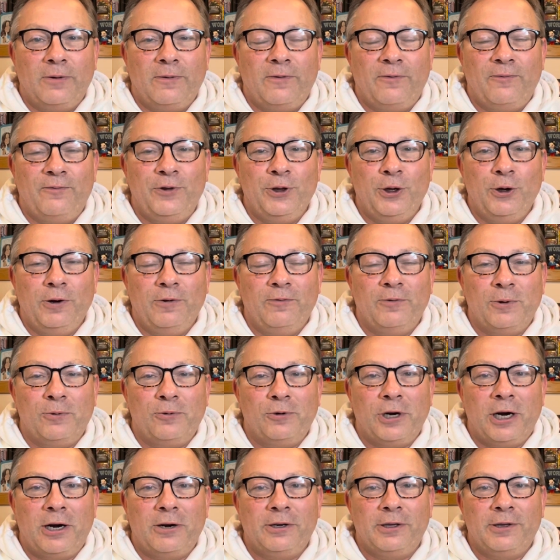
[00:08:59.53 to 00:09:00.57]
few of them were
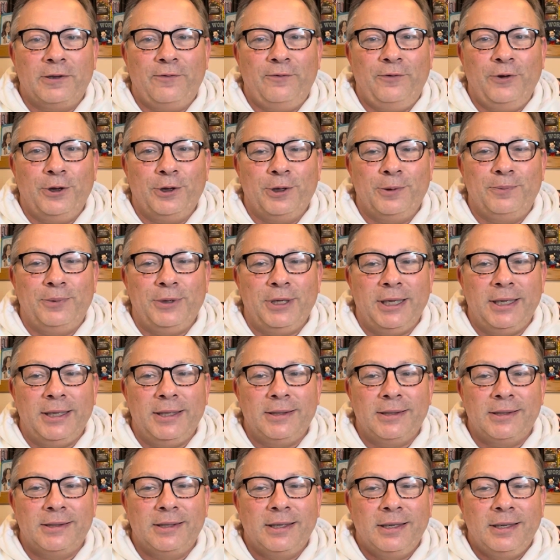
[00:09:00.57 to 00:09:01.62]
out of the
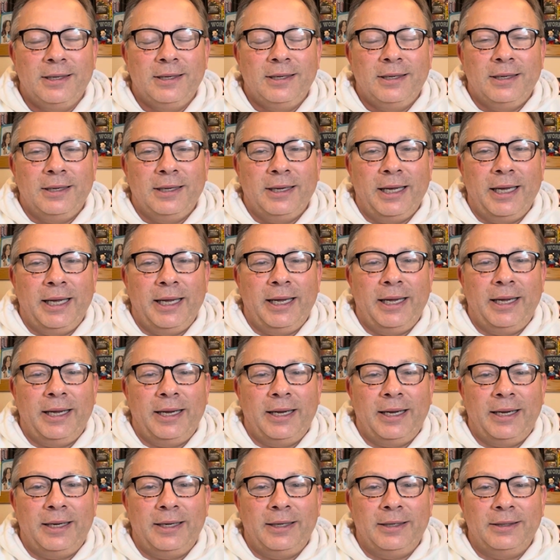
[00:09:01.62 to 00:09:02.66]
Philippines,
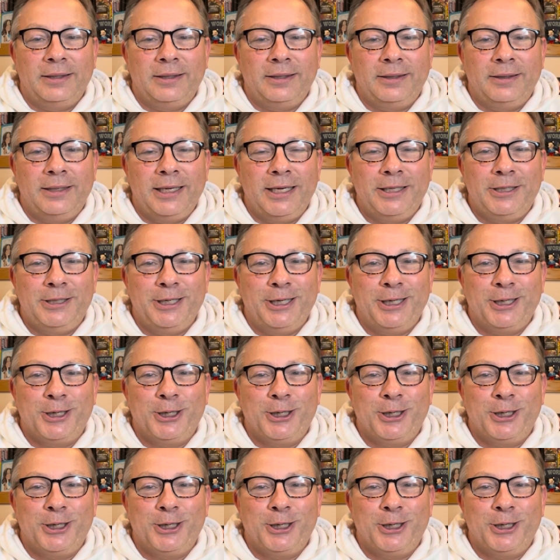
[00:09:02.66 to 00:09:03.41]
and they did